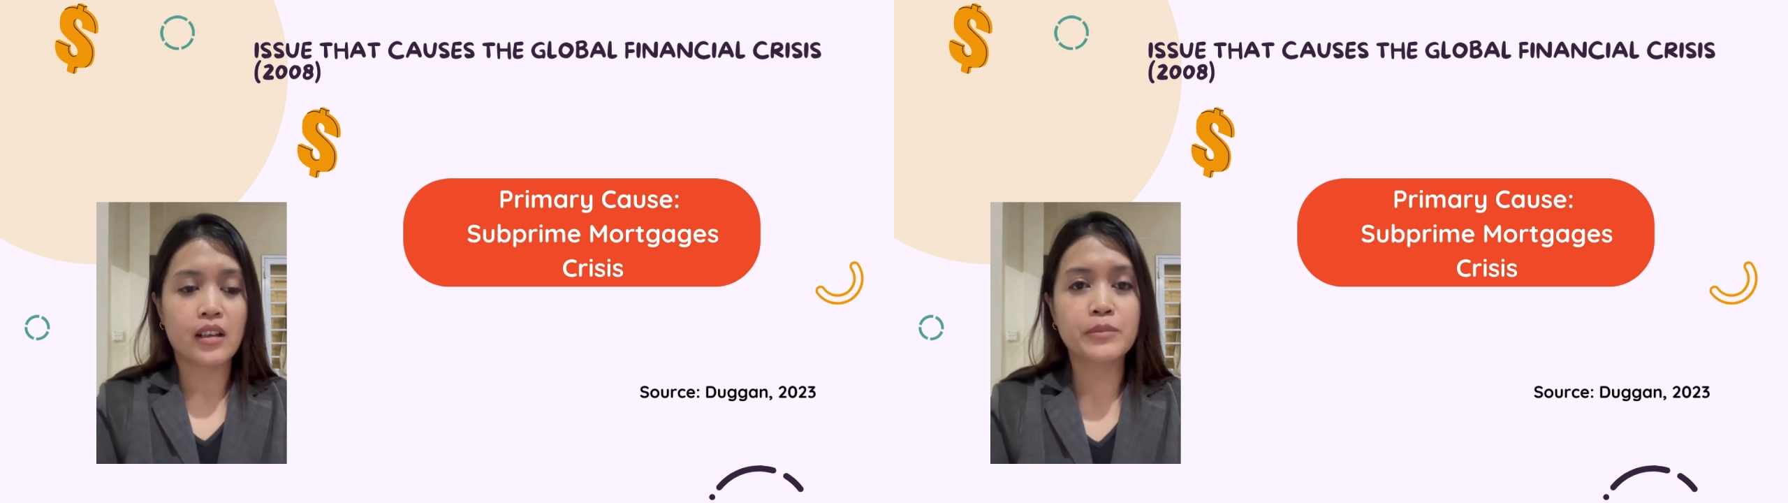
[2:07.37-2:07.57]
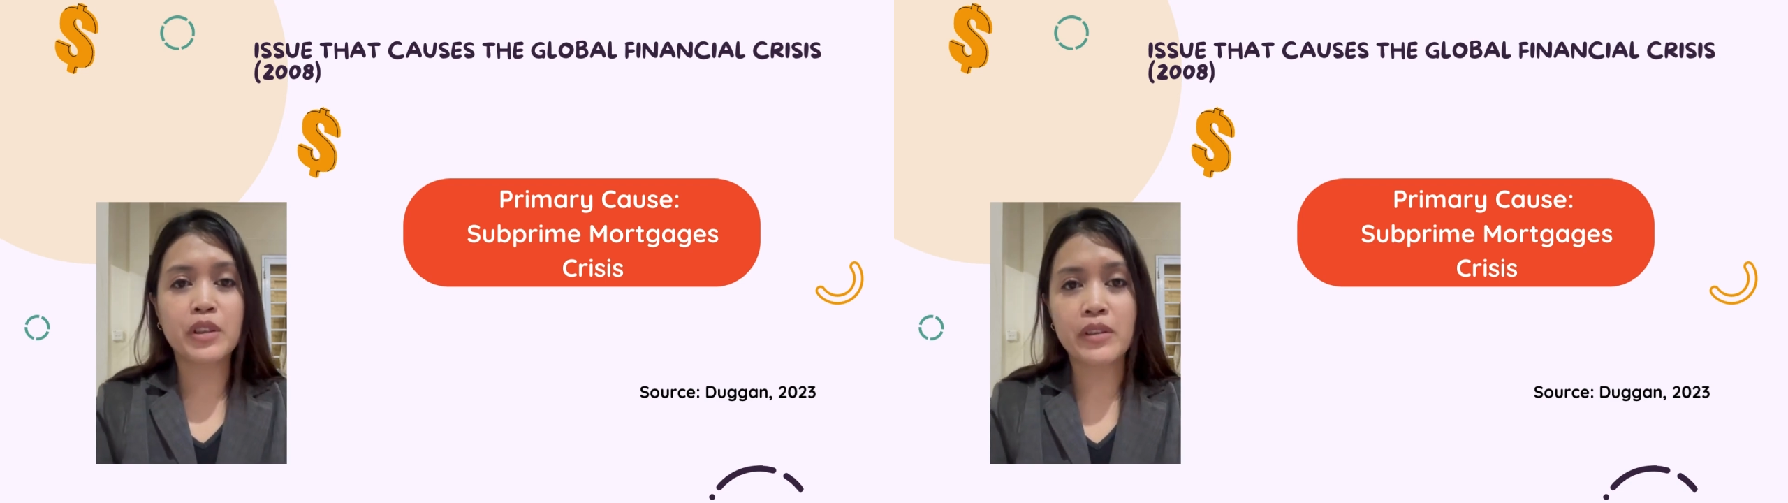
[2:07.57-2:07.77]

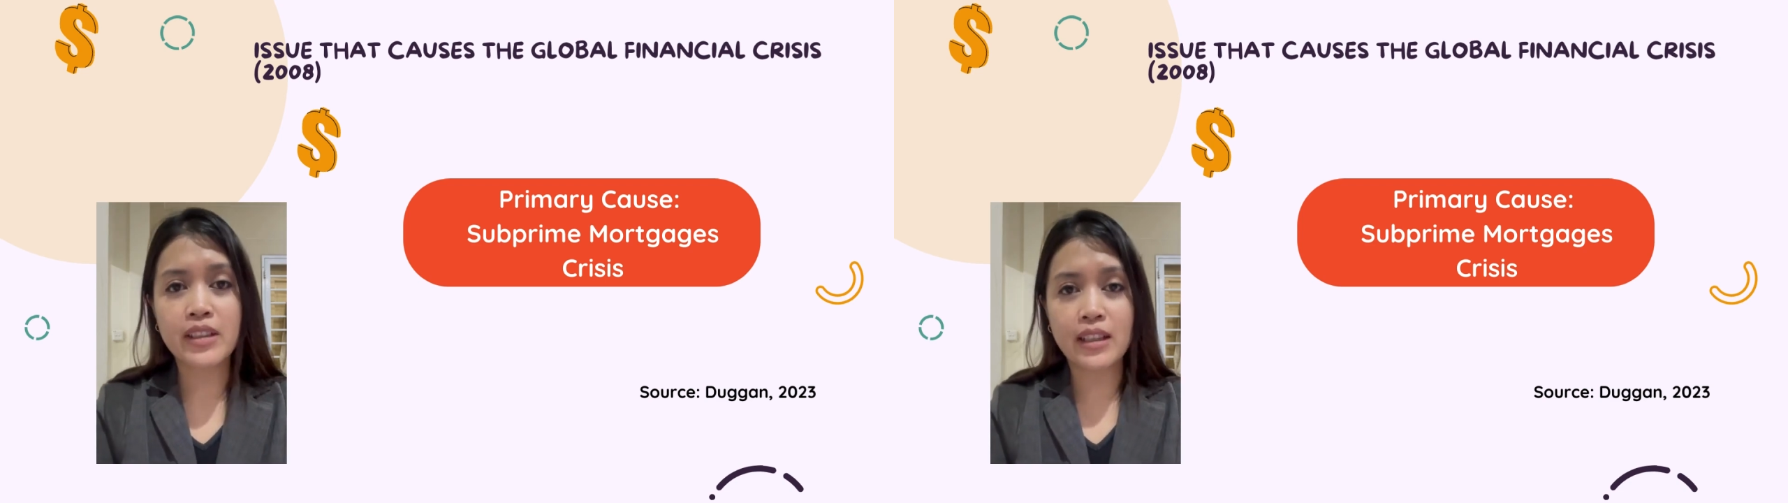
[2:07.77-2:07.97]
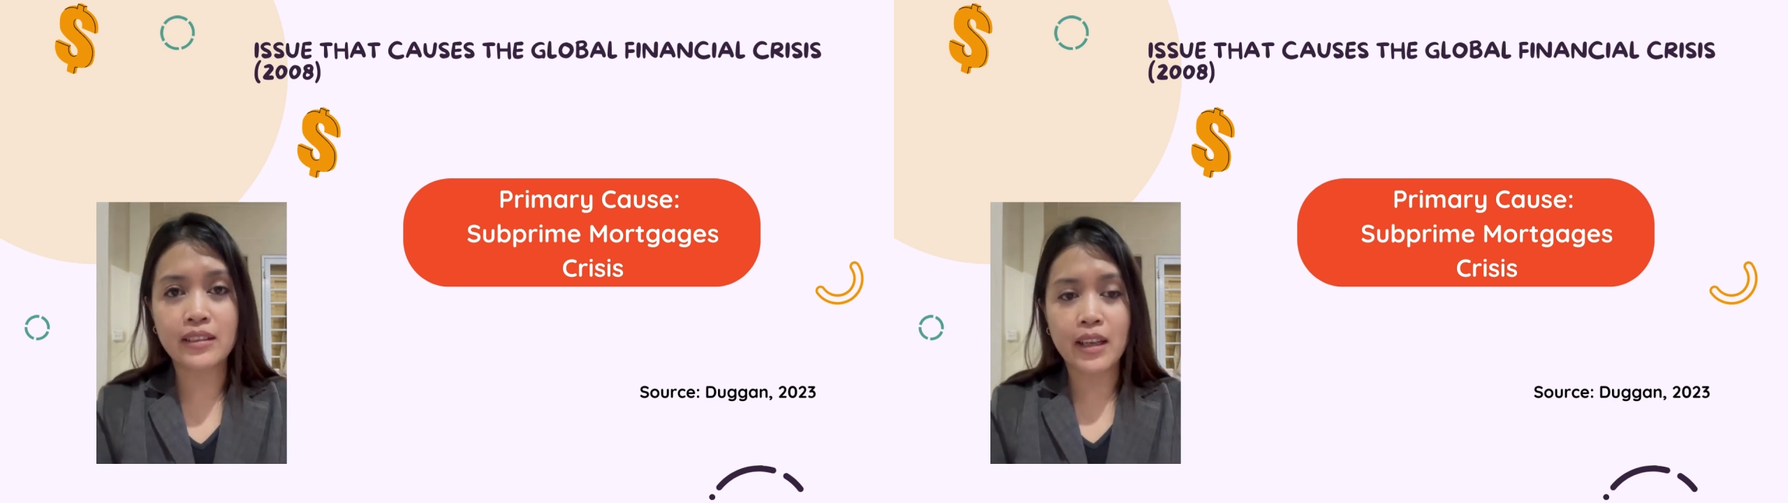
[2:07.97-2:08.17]

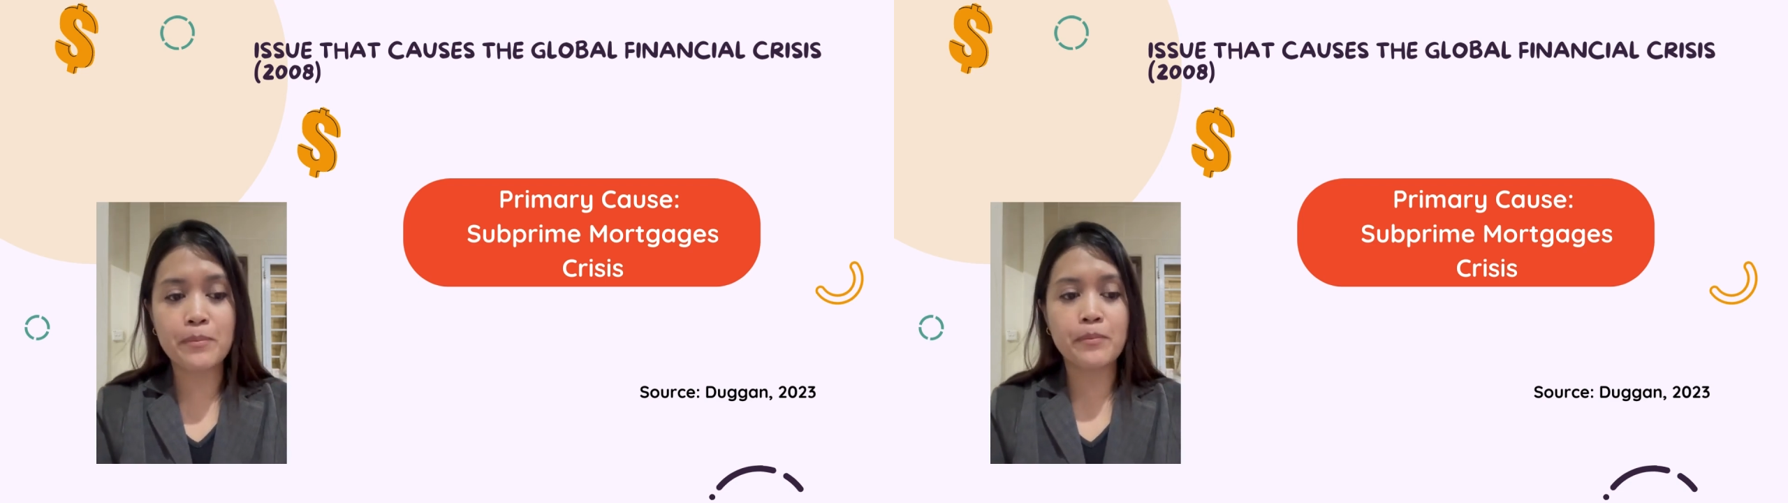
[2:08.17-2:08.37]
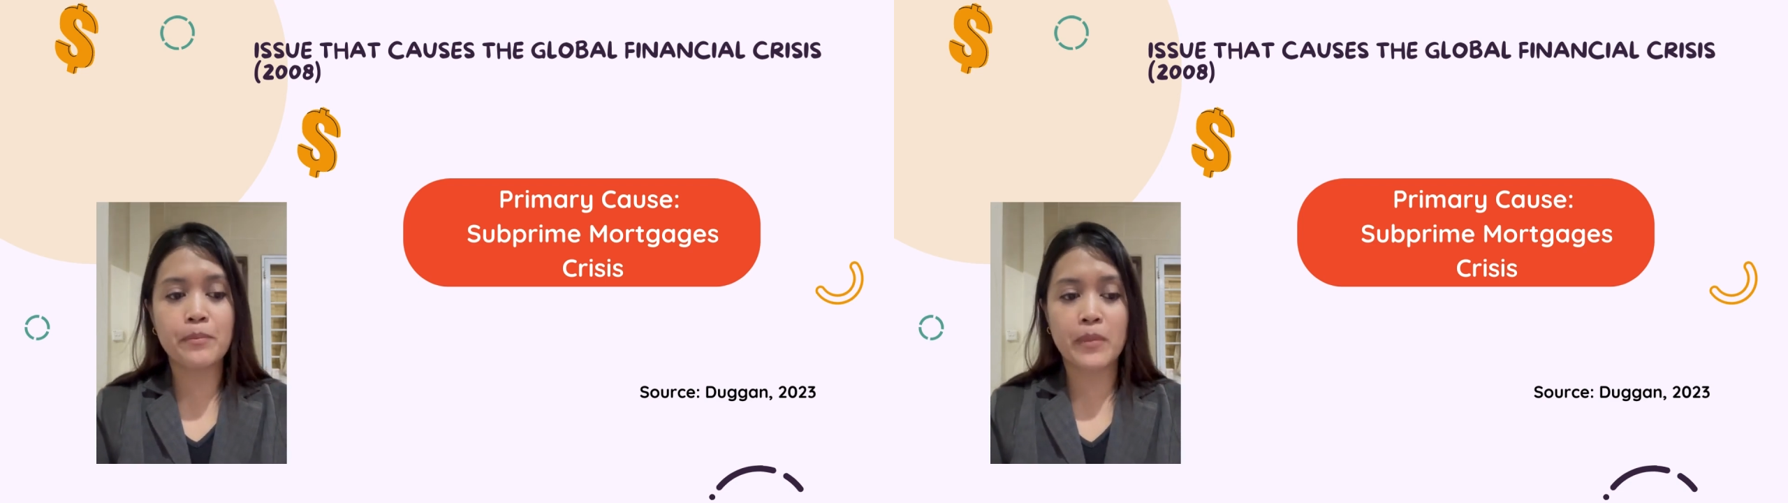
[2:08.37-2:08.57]
During that
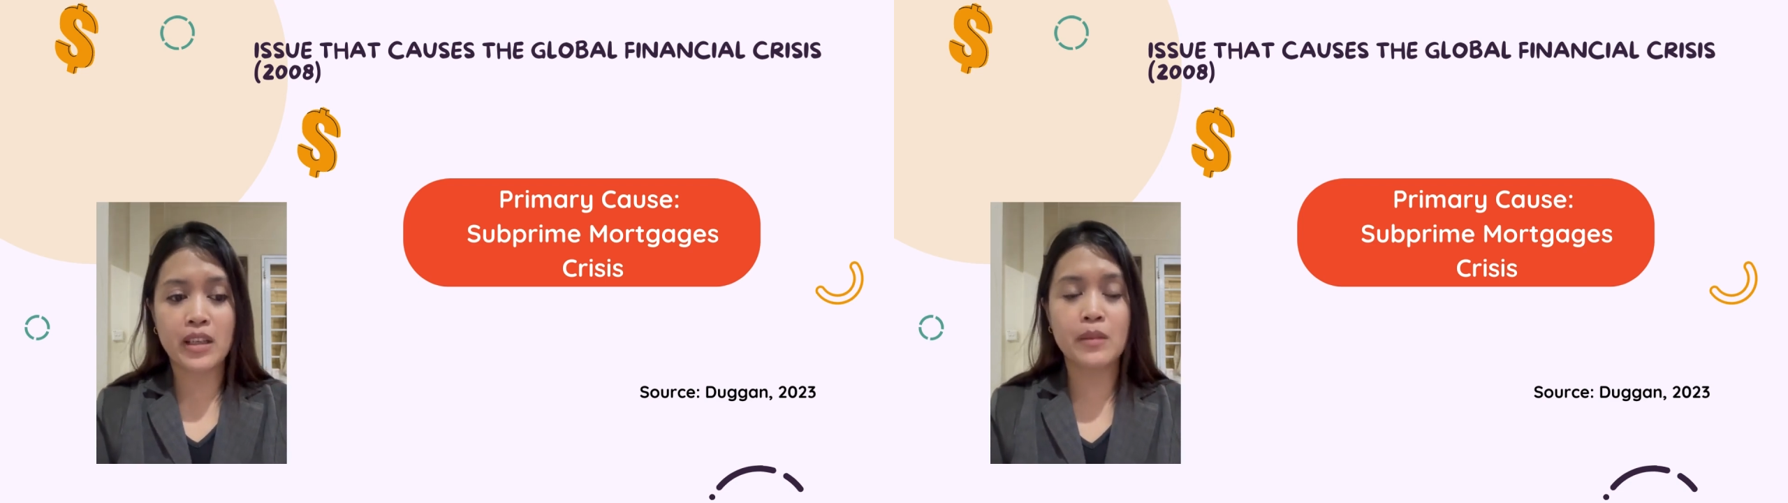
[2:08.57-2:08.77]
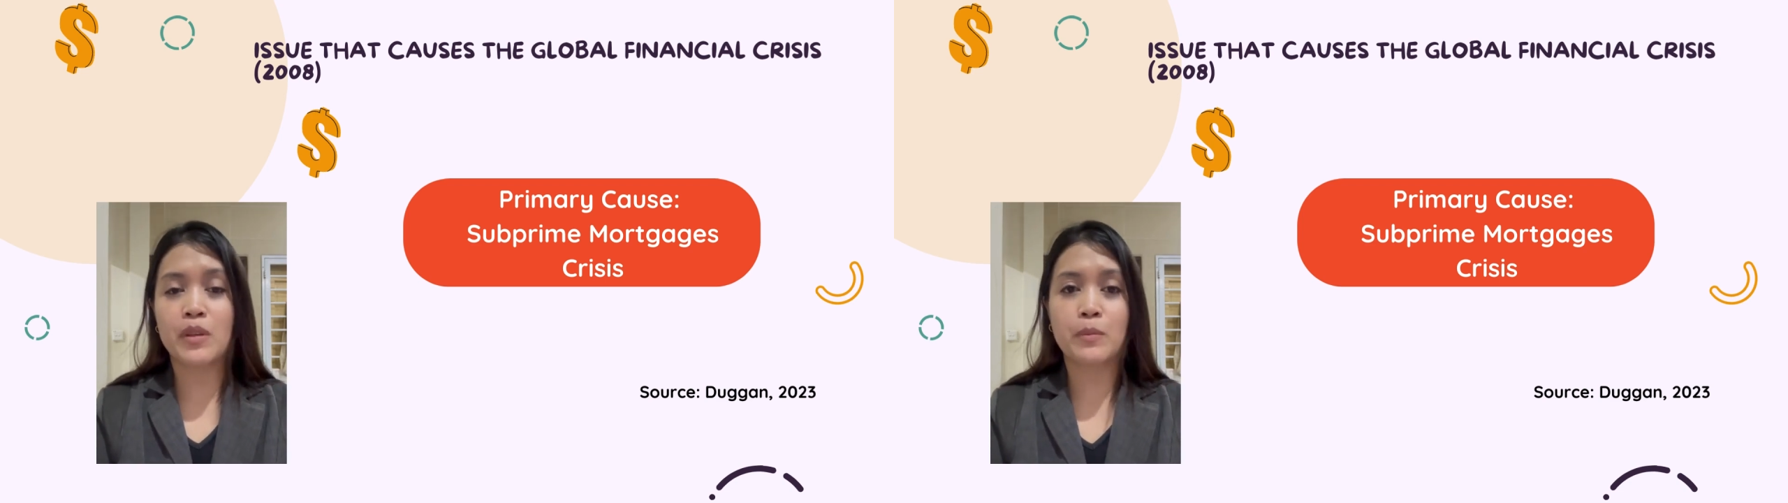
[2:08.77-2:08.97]
time,
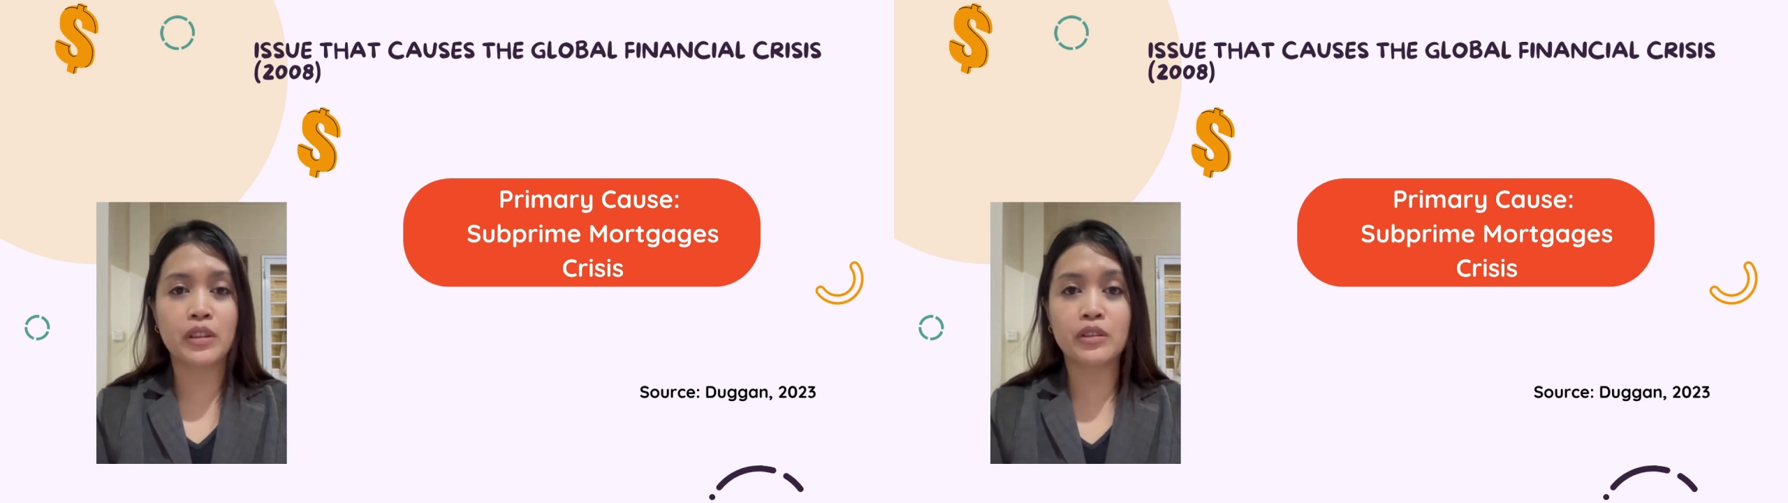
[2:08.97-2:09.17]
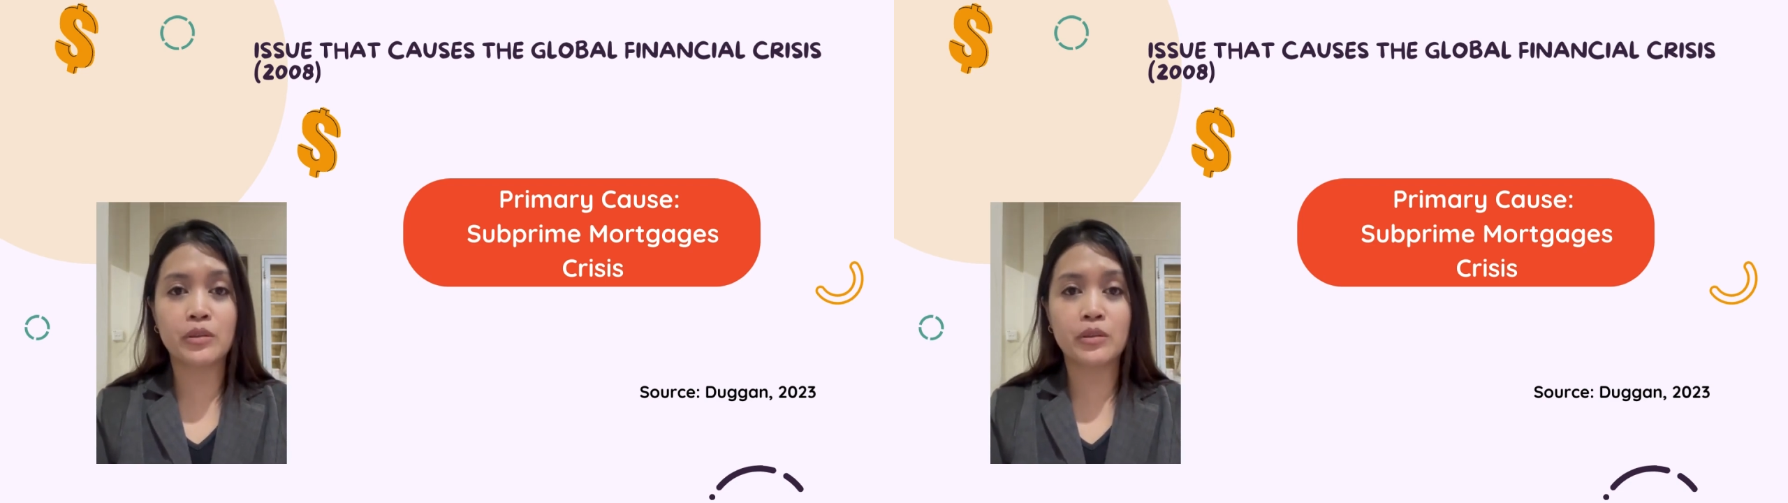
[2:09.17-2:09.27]
many people